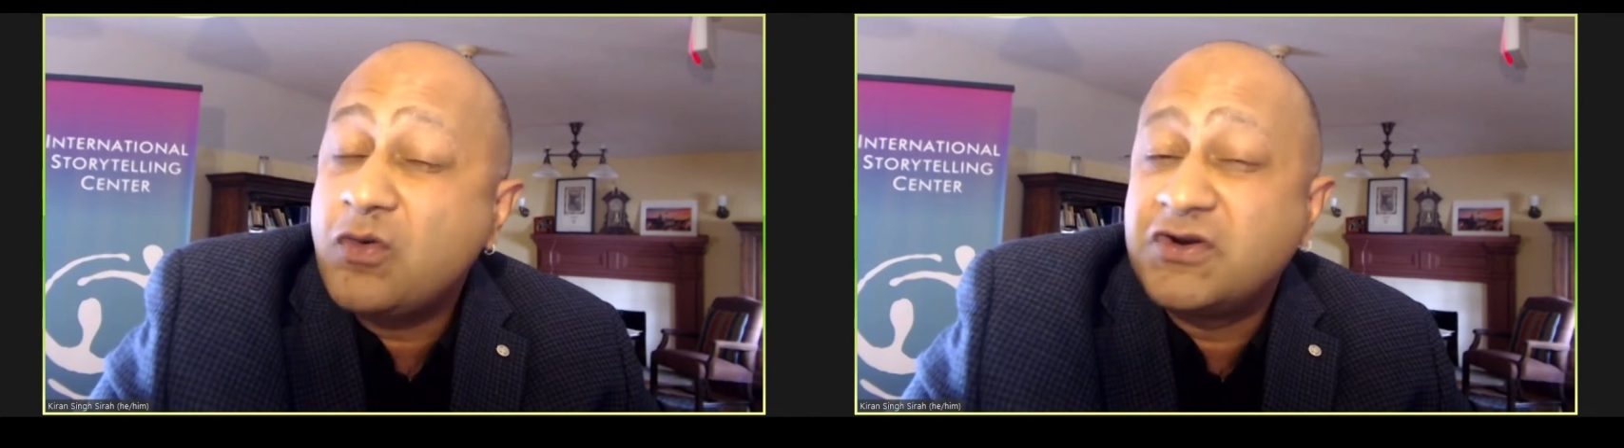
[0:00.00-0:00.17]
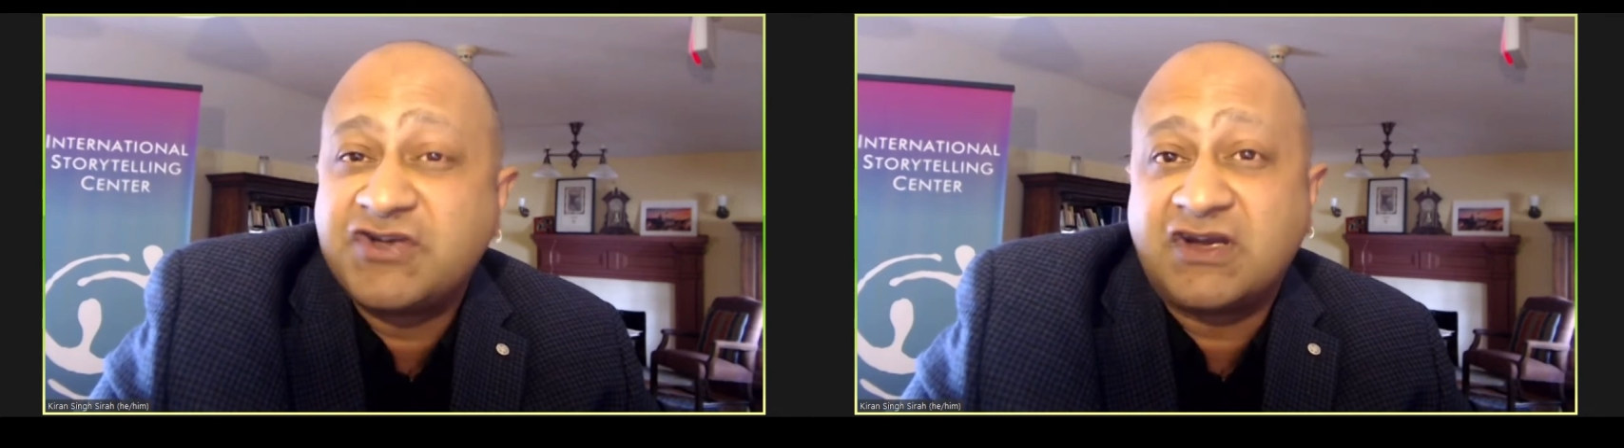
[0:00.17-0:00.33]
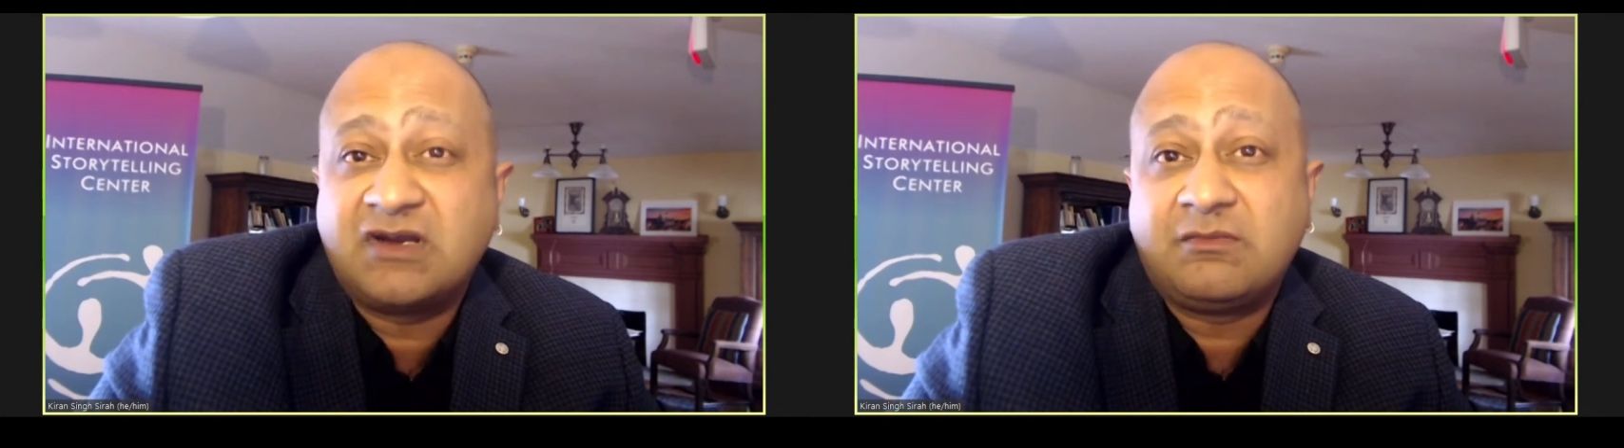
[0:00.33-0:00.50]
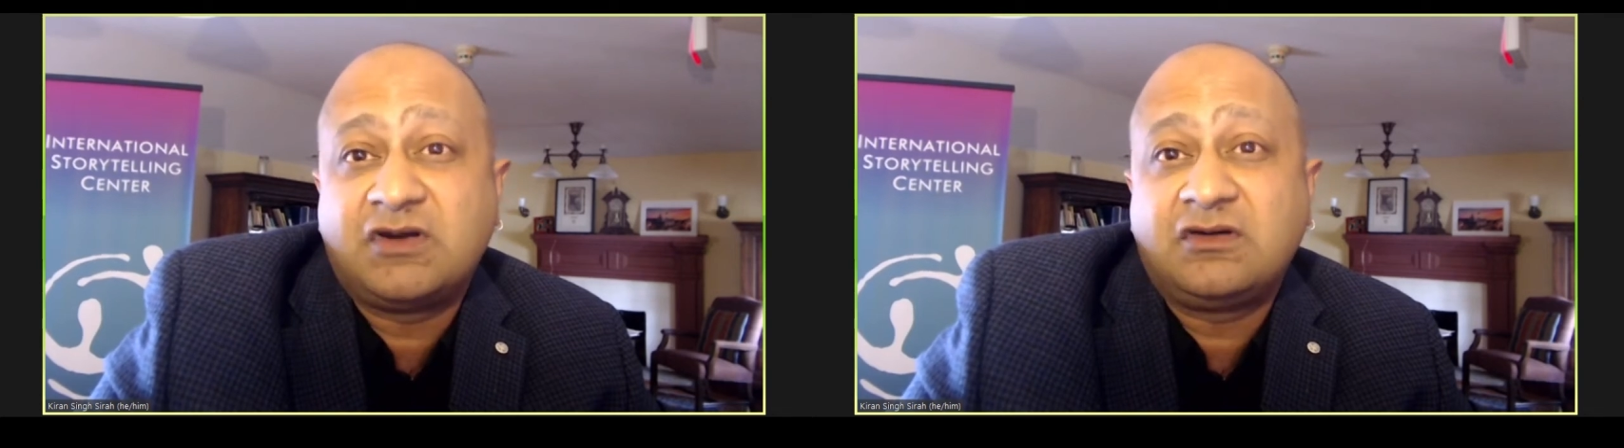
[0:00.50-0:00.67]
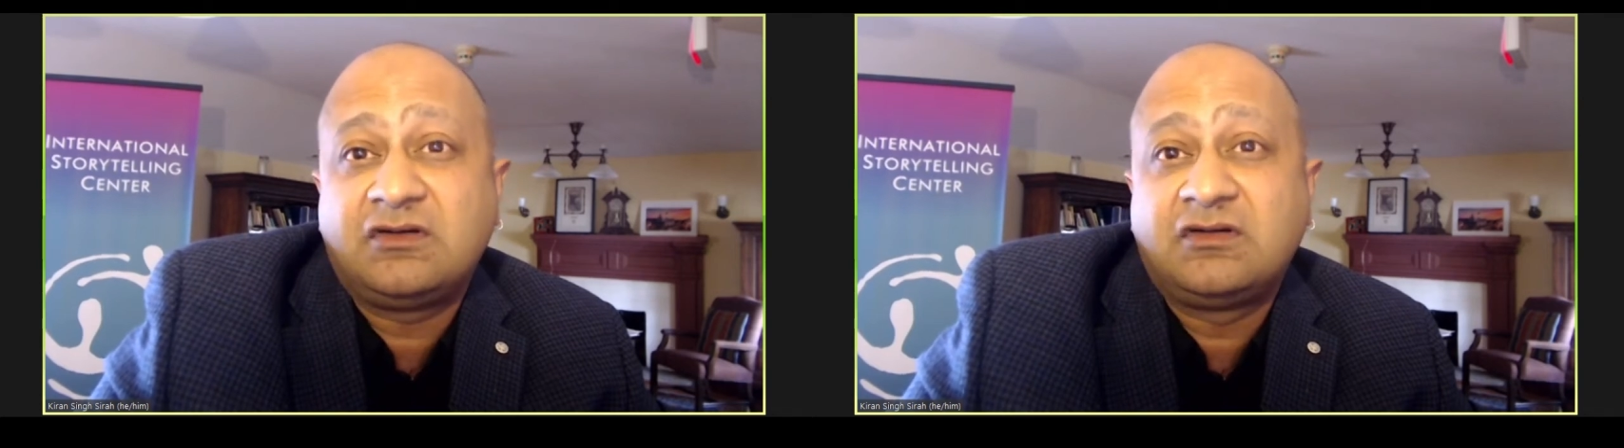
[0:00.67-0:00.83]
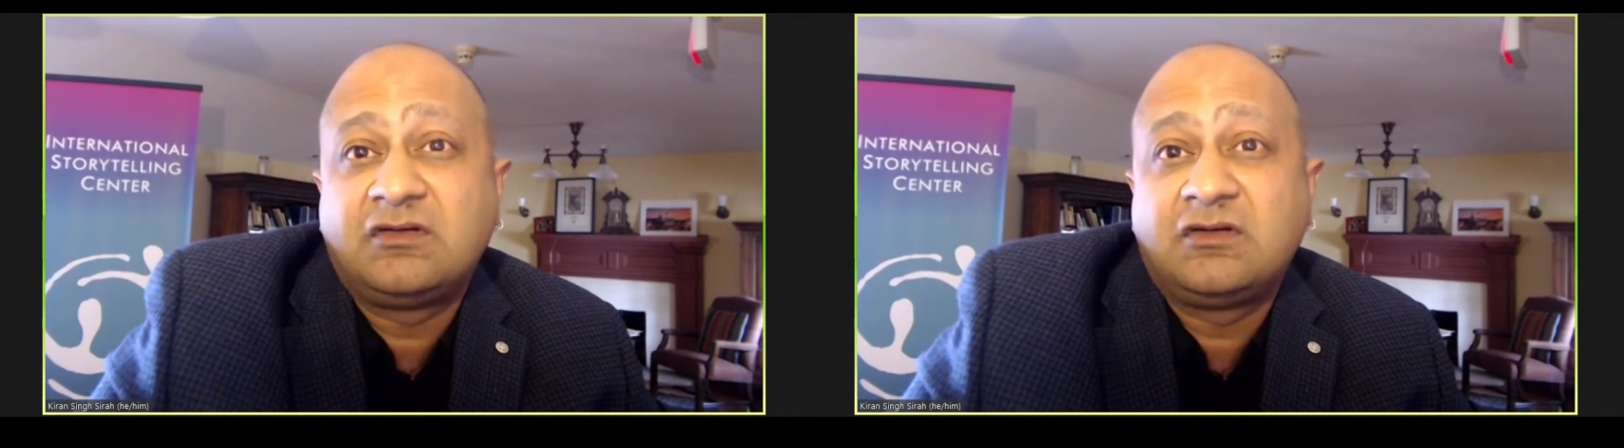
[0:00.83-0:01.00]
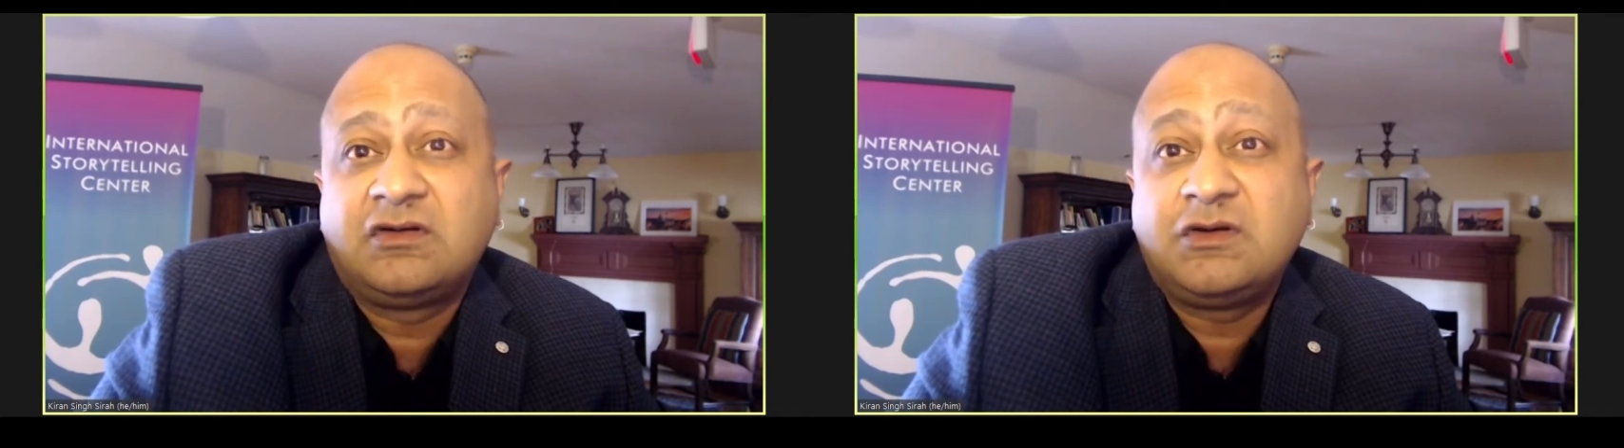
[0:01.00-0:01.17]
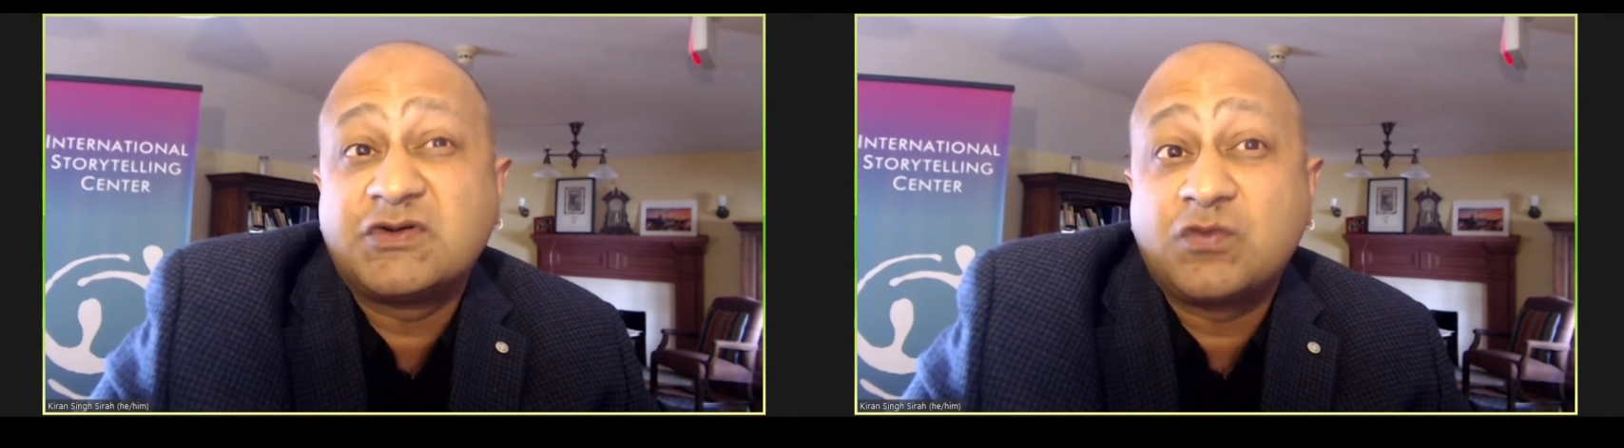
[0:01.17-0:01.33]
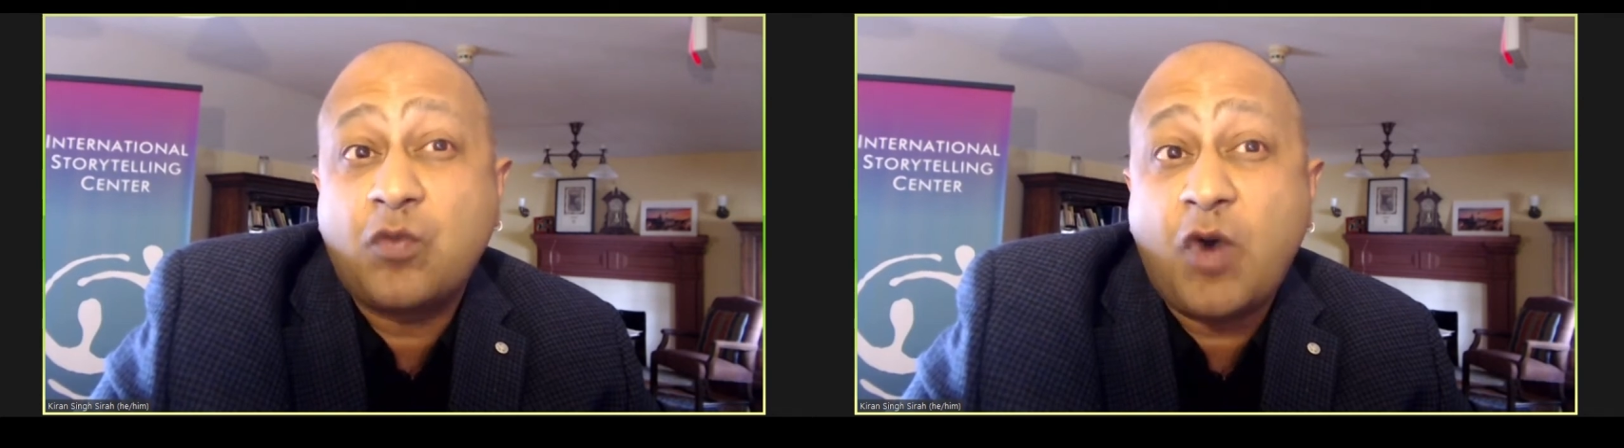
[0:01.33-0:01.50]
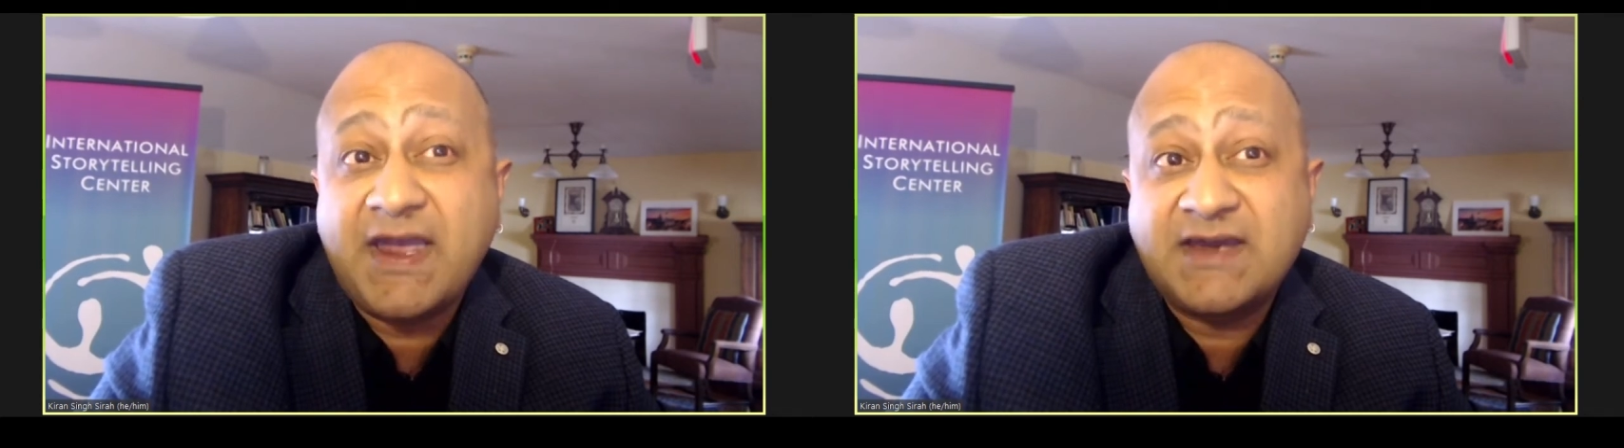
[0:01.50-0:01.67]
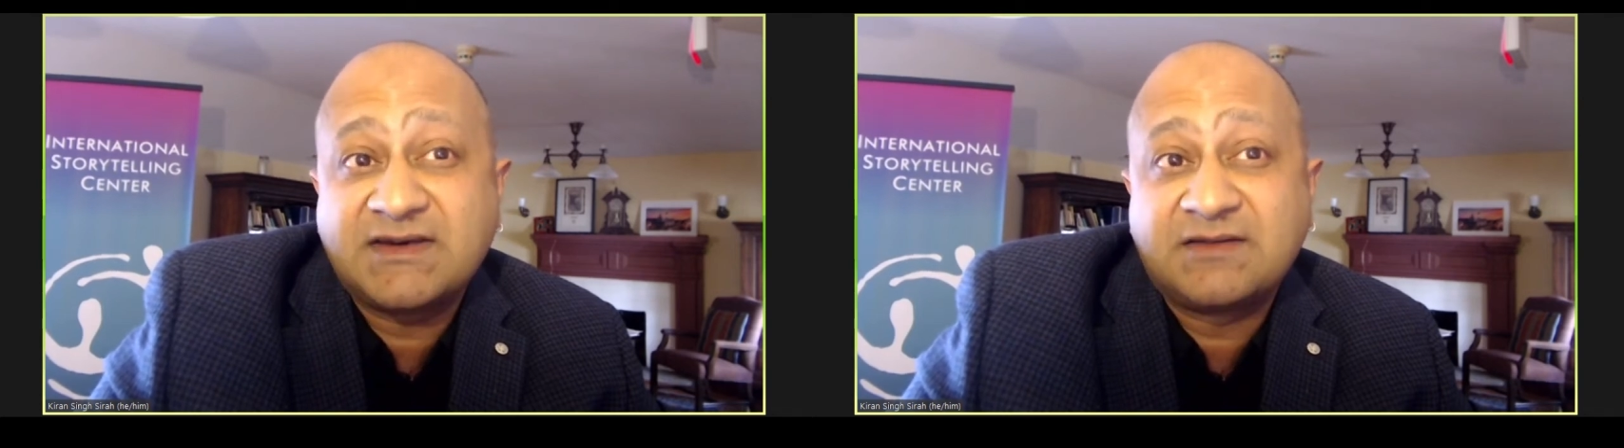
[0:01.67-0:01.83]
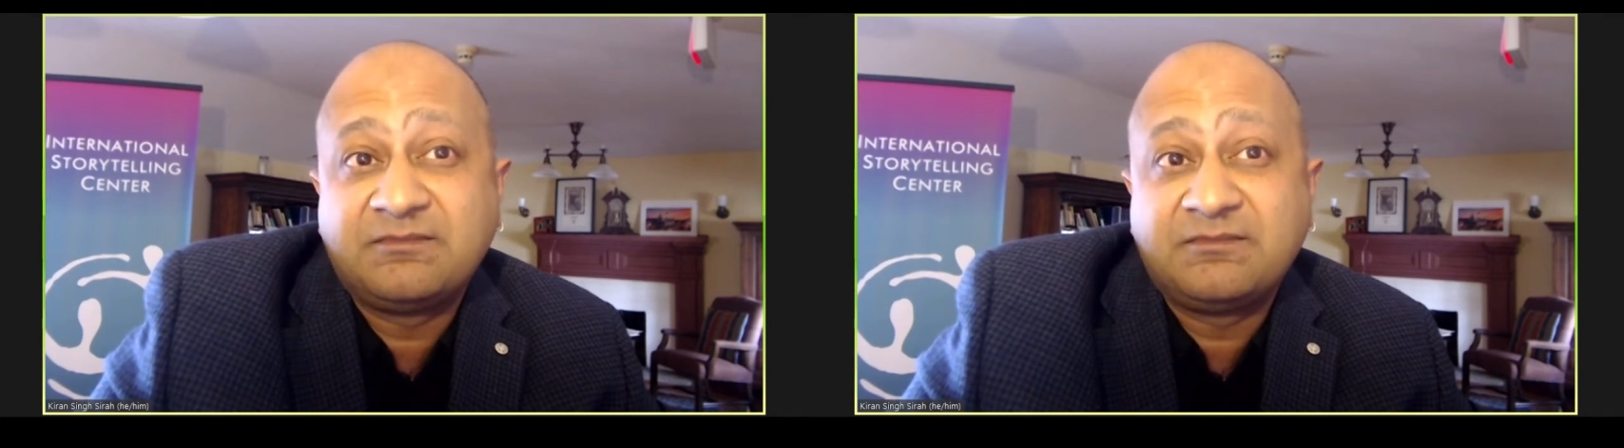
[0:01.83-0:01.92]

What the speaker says: gentleman who was white